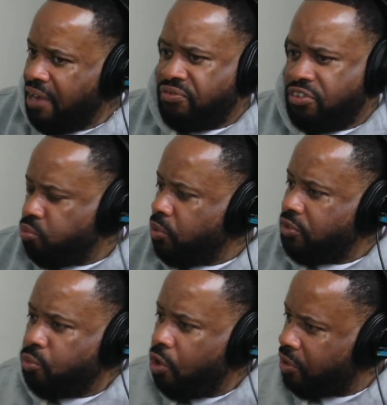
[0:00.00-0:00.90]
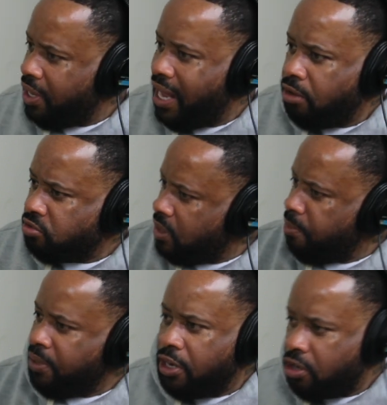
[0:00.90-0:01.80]
Life just wasn't working out.
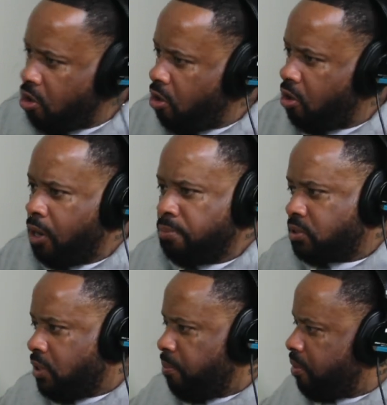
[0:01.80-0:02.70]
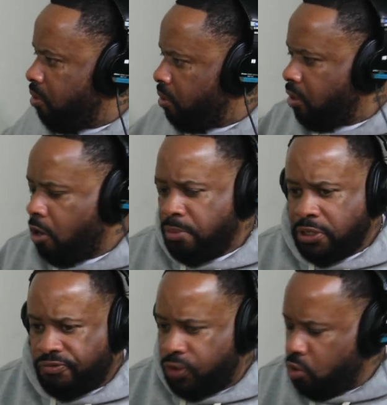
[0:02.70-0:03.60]
Sleeping in the car. I'm sleeping on the
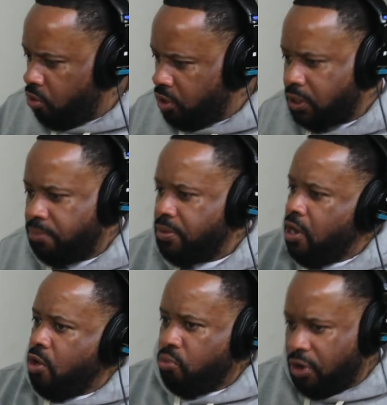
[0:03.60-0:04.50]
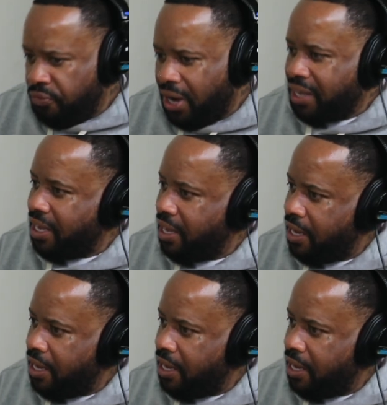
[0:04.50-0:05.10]
homies' floors. I'm wherever I